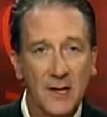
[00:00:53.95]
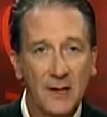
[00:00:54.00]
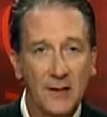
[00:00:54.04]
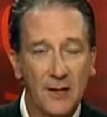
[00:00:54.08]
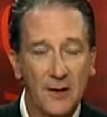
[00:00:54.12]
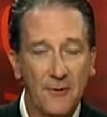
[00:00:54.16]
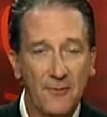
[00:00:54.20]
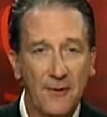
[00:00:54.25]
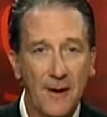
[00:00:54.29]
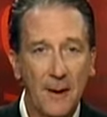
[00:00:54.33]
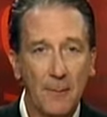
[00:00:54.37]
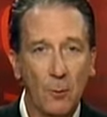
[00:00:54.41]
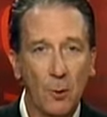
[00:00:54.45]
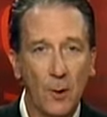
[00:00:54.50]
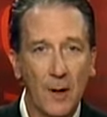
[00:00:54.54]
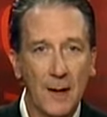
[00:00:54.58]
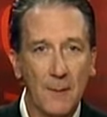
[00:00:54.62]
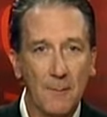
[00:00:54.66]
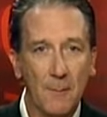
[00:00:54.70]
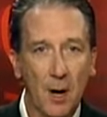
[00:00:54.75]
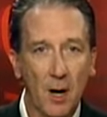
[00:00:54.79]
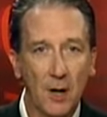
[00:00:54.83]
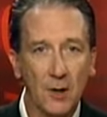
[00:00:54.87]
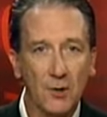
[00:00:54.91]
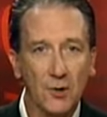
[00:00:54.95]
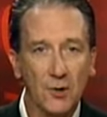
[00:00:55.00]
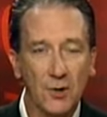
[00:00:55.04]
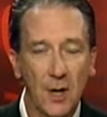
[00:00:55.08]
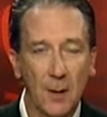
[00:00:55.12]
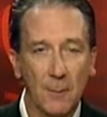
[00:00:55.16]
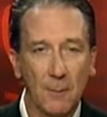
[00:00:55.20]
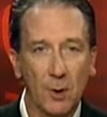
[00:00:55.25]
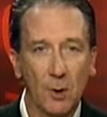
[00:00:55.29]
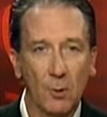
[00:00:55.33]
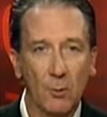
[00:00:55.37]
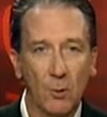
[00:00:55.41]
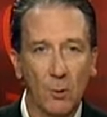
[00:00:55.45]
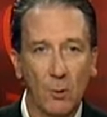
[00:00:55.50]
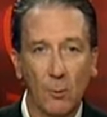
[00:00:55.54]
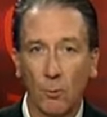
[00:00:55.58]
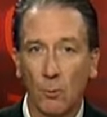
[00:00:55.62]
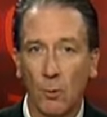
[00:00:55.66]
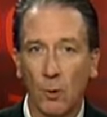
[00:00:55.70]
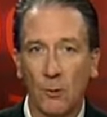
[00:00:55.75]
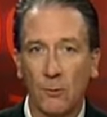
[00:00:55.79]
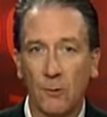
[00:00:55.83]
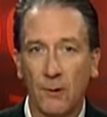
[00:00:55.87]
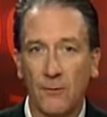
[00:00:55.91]
The February and March number were,
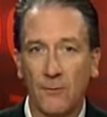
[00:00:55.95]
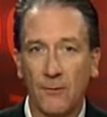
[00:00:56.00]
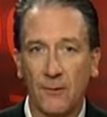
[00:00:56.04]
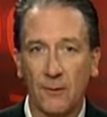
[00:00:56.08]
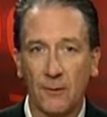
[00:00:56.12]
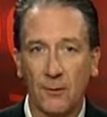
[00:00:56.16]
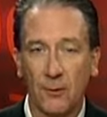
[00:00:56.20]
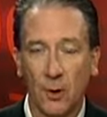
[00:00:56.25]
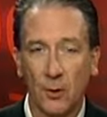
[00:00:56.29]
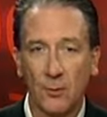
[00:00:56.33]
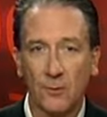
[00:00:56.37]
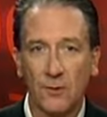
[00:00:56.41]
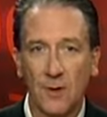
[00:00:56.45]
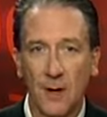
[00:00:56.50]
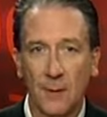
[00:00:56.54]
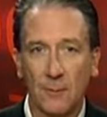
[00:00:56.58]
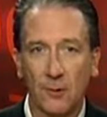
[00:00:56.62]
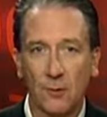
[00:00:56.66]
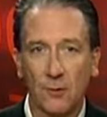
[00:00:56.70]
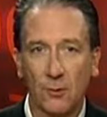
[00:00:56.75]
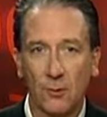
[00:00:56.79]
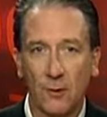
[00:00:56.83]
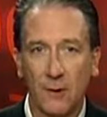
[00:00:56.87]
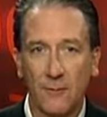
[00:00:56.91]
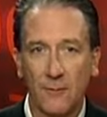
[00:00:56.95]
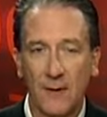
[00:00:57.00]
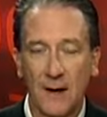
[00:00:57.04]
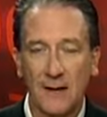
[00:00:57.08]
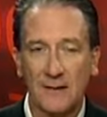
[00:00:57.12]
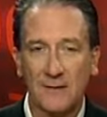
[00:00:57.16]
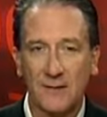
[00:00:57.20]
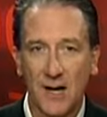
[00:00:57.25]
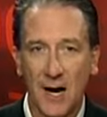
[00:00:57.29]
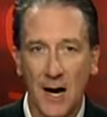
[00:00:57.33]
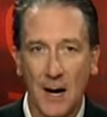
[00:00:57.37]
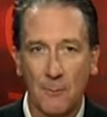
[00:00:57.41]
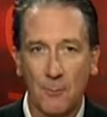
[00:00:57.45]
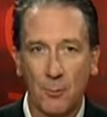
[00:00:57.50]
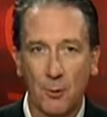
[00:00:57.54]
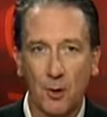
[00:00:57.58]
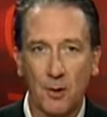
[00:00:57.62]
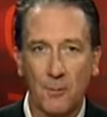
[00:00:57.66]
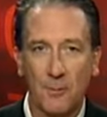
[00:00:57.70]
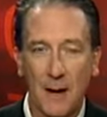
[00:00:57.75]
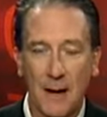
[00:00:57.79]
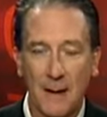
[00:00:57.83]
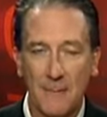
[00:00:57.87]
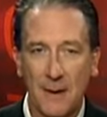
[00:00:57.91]
were those numbers were revised
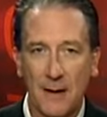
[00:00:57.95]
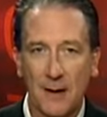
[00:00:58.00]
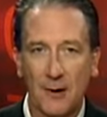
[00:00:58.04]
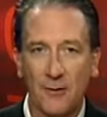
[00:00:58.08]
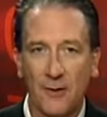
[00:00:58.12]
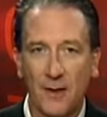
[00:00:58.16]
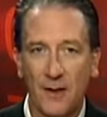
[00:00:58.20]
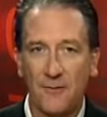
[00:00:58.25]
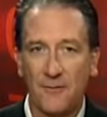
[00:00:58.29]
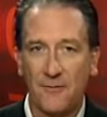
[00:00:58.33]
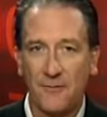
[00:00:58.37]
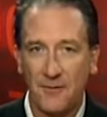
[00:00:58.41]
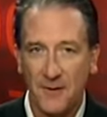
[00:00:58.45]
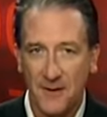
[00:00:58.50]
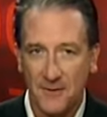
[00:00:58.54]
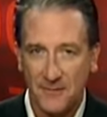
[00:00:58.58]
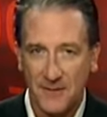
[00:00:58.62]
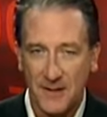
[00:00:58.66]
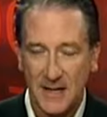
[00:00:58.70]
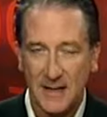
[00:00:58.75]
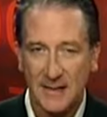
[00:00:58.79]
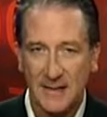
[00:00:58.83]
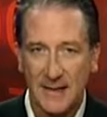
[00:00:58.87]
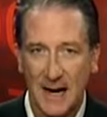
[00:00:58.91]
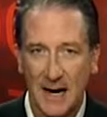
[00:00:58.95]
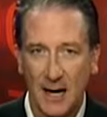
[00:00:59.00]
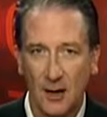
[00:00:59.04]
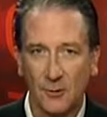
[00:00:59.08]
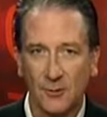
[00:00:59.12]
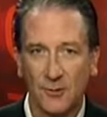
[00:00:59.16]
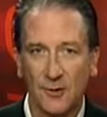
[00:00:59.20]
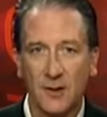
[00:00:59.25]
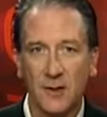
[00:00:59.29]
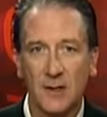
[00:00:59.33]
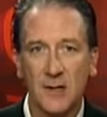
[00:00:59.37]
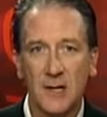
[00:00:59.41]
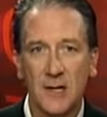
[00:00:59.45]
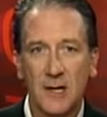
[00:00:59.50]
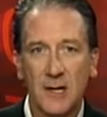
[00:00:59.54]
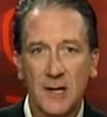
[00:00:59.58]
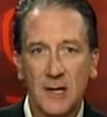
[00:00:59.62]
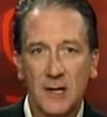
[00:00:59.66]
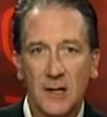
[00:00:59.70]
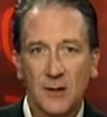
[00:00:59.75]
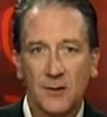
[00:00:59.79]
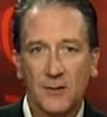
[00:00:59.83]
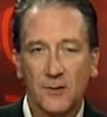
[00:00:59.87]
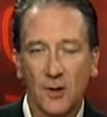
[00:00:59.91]
upward by better than 50,000.
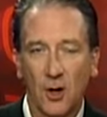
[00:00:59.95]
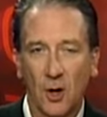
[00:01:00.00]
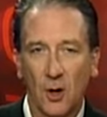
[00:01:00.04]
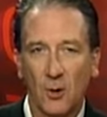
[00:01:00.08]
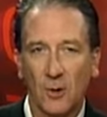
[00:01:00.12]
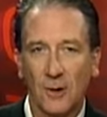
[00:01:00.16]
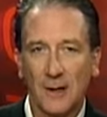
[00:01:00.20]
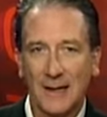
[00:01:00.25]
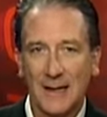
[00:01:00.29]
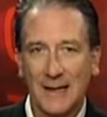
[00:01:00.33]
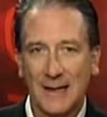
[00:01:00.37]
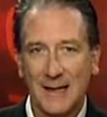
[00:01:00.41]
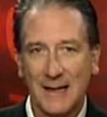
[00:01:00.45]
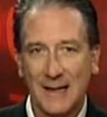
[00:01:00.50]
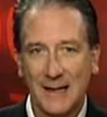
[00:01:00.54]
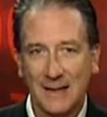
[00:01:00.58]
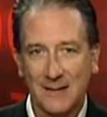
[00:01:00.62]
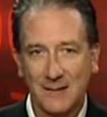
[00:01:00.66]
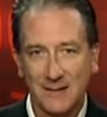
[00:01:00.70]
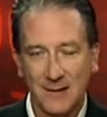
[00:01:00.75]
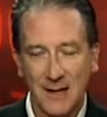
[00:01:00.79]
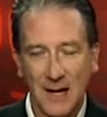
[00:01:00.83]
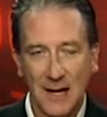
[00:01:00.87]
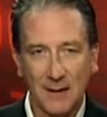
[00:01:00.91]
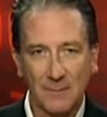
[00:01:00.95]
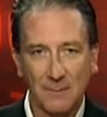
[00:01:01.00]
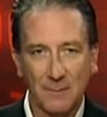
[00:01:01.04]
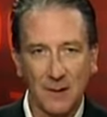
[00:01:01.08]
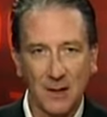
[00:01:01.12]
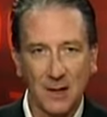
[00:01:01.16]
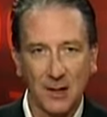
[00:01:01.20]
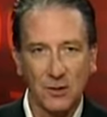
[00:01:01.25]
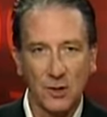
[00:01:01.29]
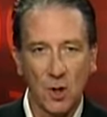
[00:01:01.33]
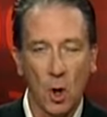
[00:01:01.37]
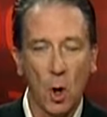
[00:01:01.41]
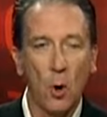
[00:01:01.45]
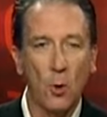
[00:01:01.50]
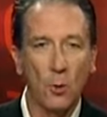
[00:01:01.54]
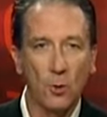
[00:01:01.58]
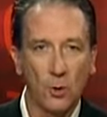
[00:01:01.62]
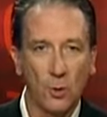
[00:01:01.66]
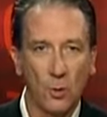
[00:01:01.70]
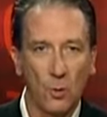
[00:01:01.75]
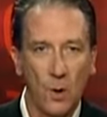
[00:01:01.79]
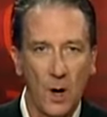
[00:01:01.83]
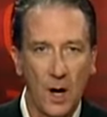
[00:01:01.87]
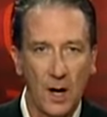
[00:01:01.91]
So it's not a
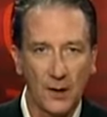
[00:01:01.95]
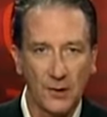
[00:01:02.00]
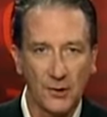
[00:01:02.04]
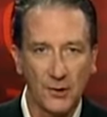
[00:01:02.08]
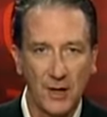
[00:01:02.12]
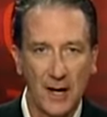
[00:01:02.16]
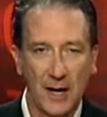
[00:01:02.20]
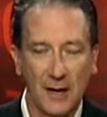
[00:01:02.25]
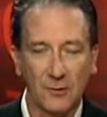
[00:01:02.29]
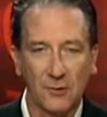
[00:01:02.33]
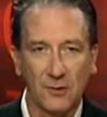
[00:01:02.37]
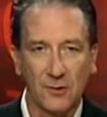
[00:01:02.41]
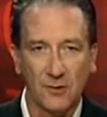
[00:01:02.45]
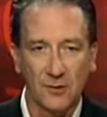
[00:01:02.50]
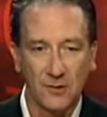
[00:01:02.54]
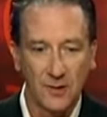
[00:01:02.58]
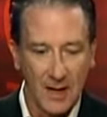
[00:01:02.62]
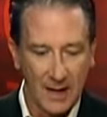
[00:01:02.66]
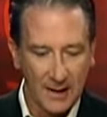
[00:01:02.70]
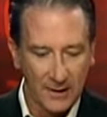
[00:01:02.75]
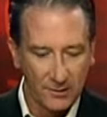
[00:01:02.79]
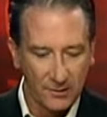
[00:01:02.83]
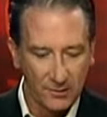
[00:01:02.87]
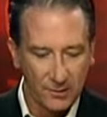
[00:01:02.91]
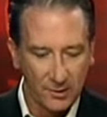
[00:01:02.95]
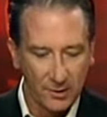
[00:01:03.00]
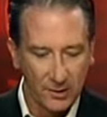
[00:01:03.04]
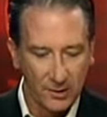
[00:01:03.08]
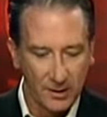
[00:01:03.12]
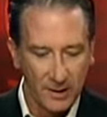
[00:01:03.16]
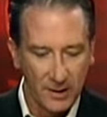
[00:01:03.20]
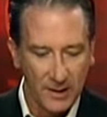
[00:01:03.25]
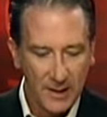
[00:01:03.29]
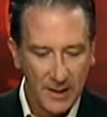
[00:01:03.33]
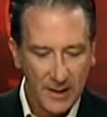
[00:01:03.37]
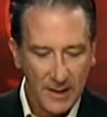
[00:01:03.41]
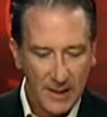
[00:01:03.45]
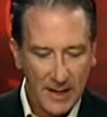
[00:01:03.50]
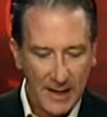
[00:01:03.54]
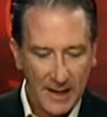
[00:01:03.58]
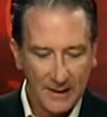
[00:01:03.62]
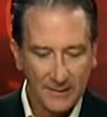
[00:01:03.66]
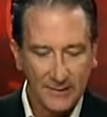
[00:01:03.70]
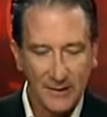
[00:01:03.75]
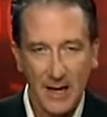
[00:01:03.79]
total washout, just not as good as